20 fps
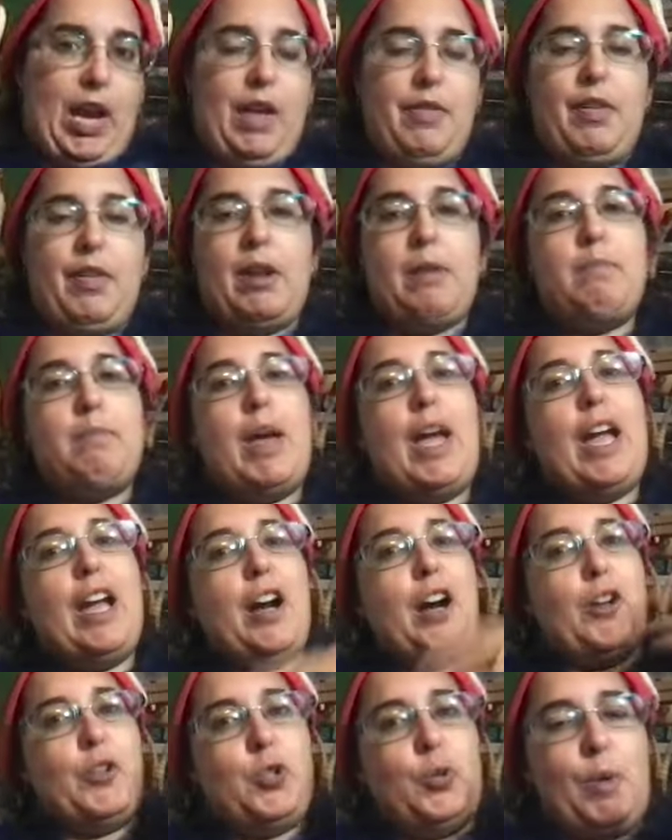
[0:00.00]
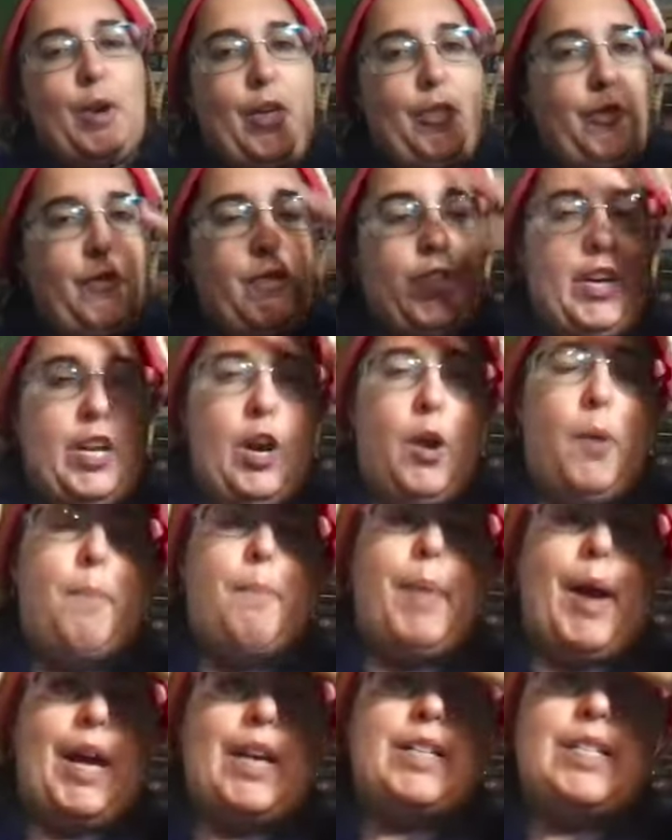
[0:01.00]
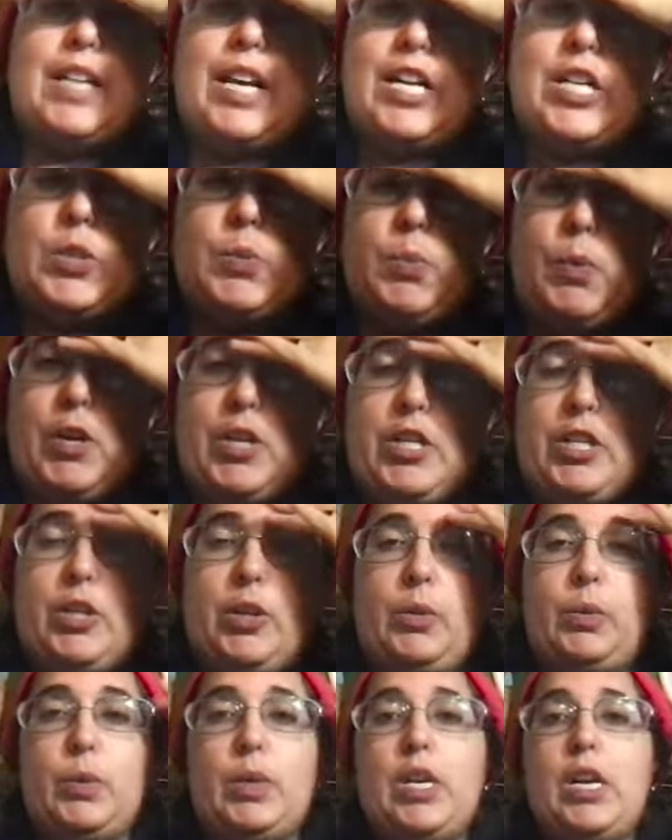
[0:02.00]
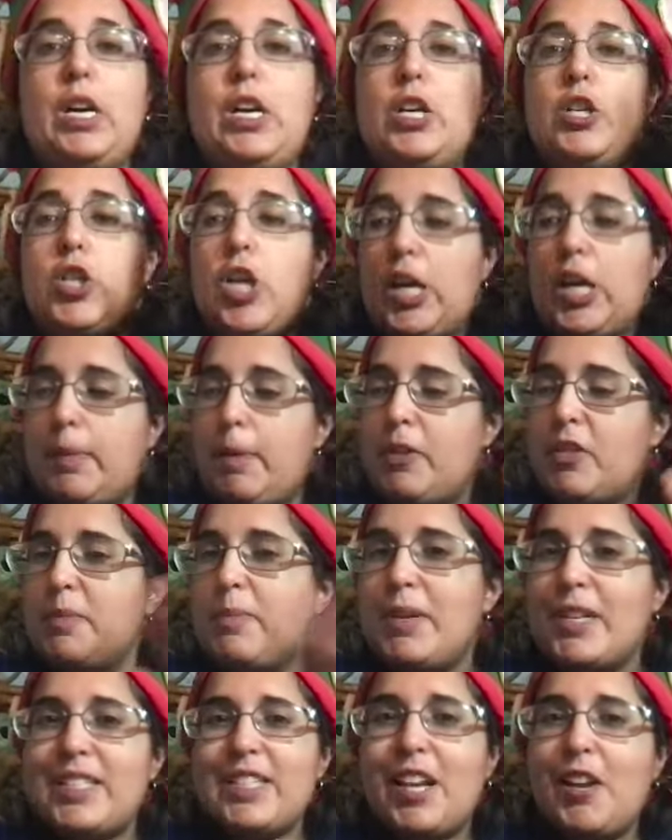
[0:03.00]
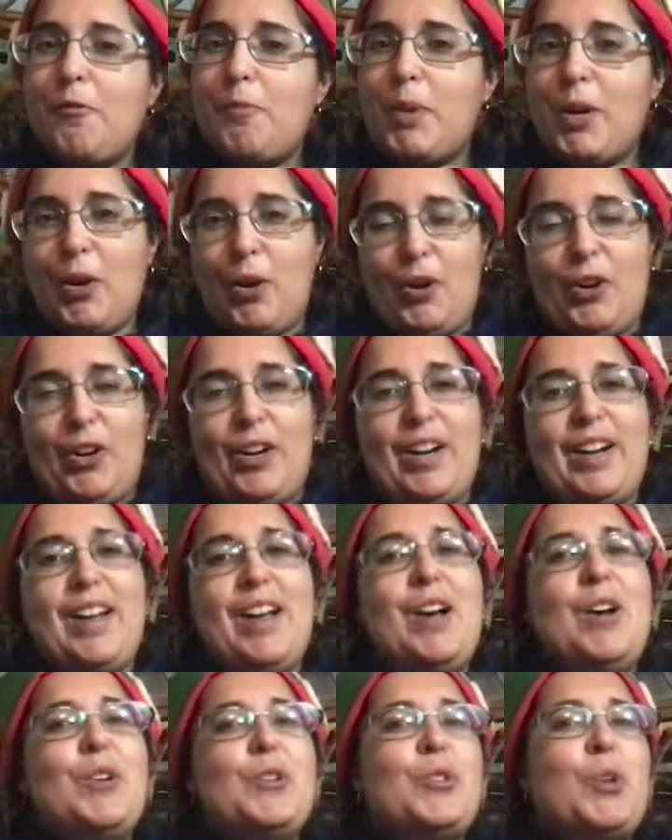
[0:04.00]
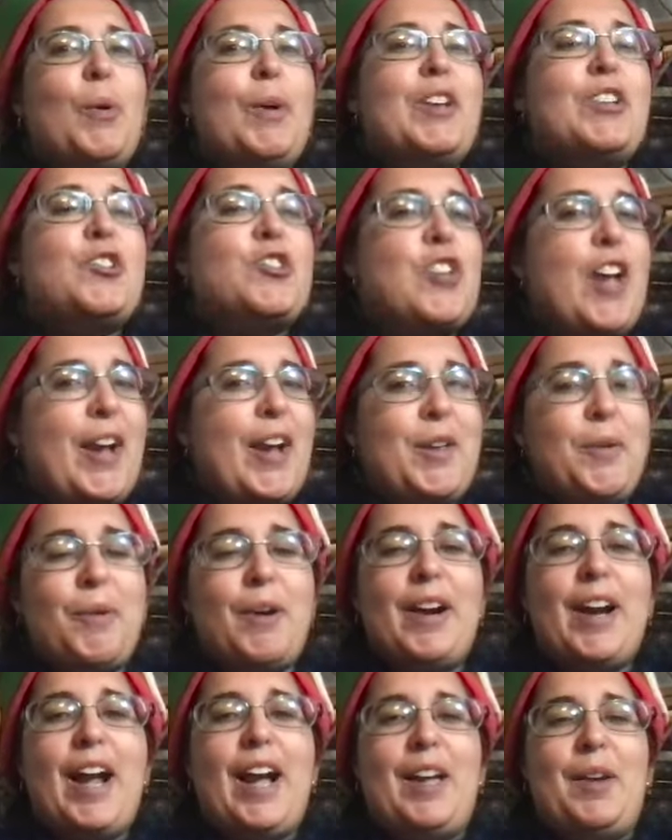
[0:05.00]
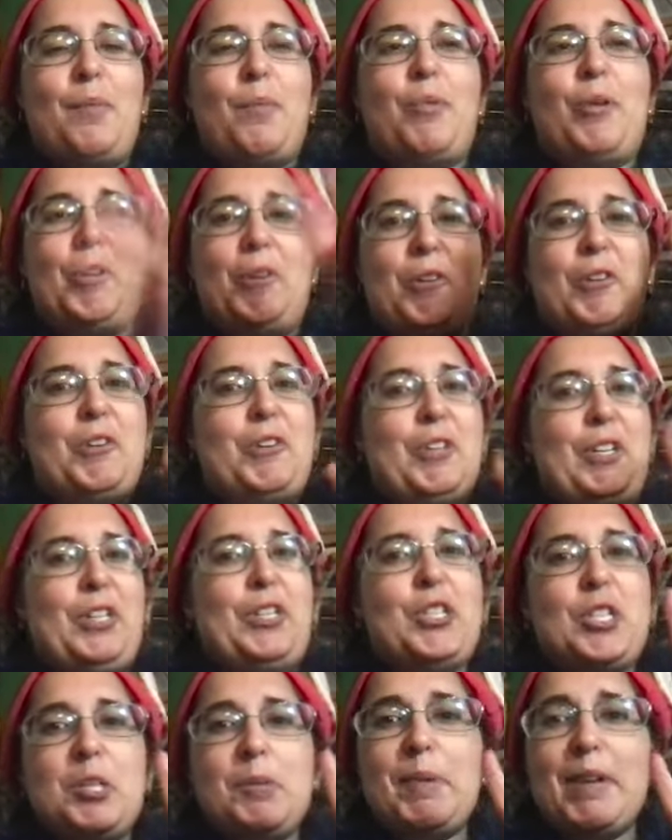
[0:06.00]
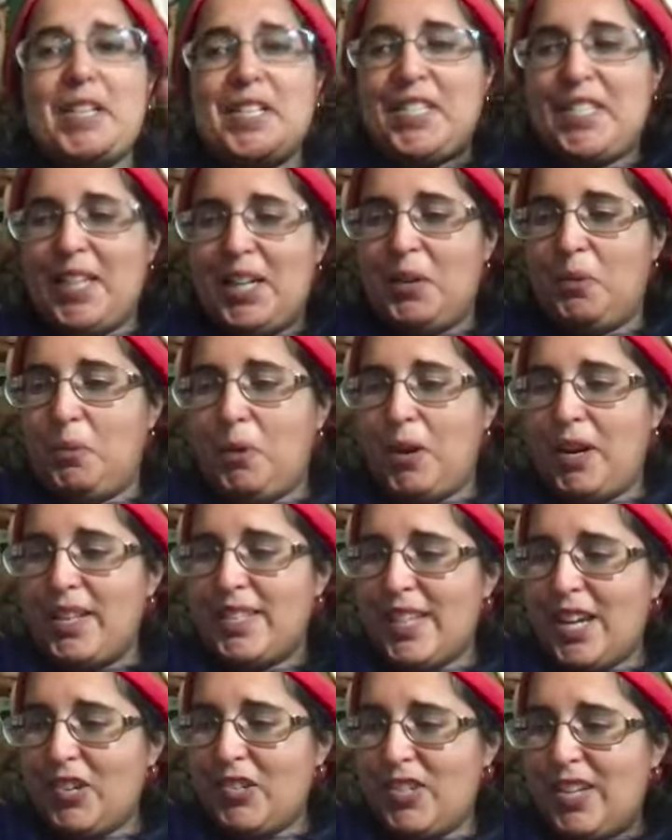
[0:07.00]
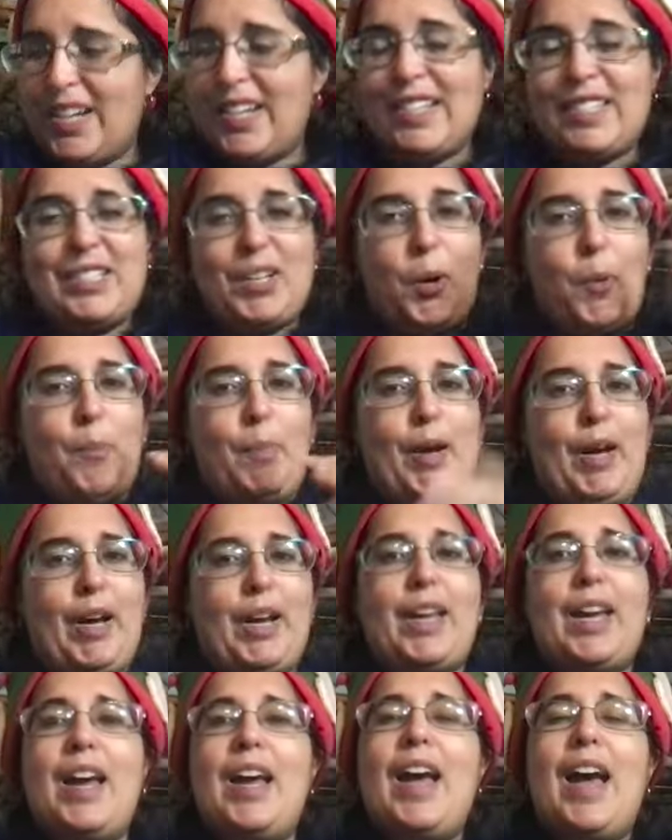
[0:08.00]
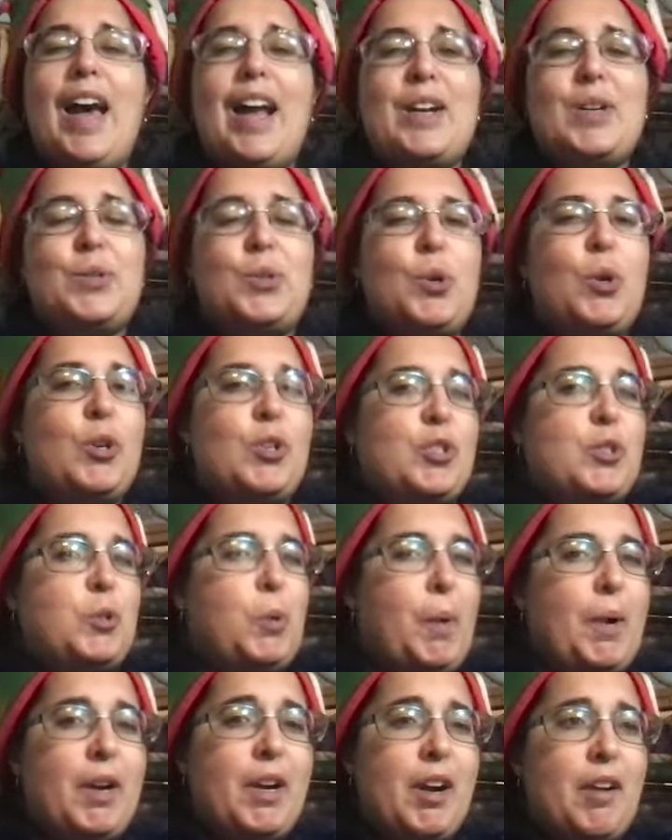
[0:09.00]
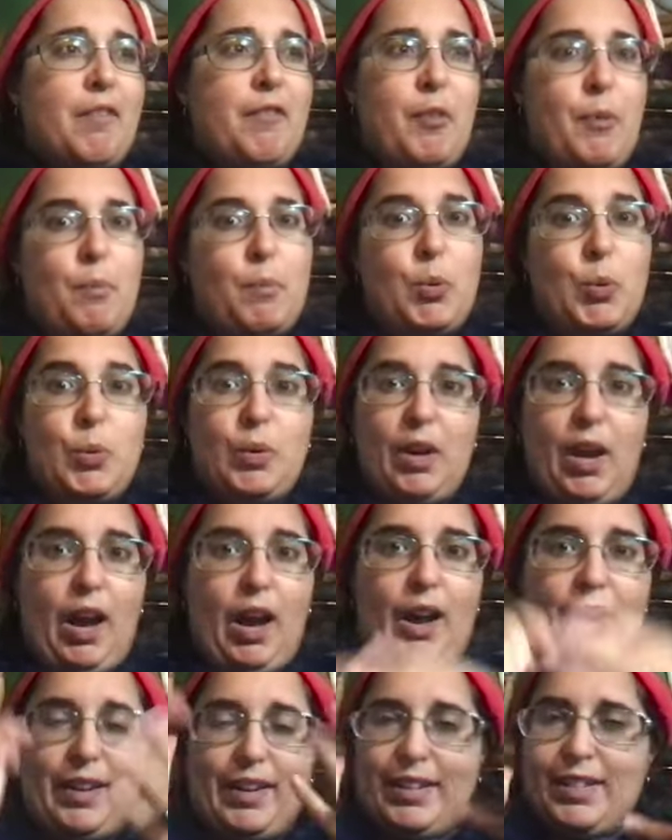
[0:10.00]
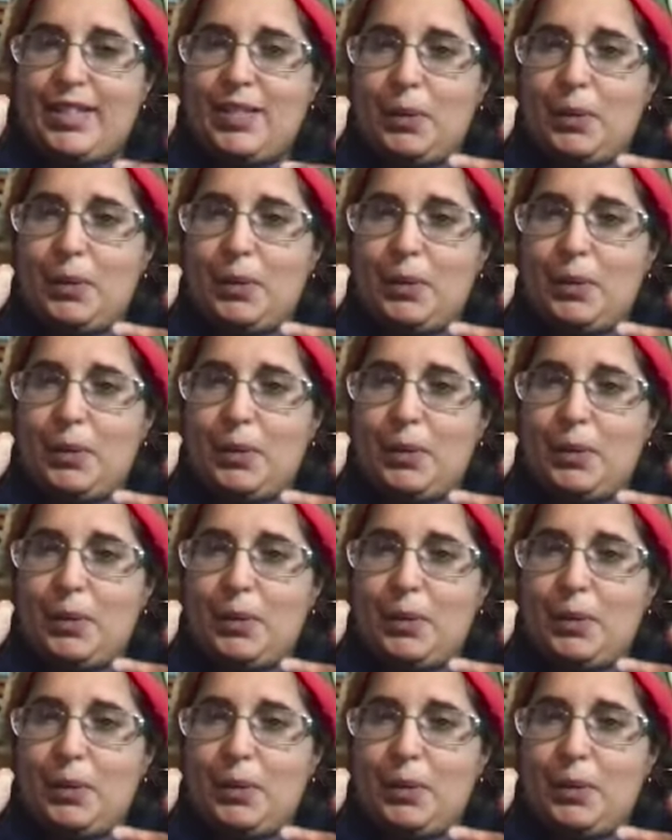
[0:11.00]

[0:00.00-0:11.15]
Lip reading: And then in May, I'll do another video, but I just want to talk about the books that I've pre-ordered. So in January, I am pre-ordering two books, and one is actually an adult book, and it is called Daughter of the Moon Goddess.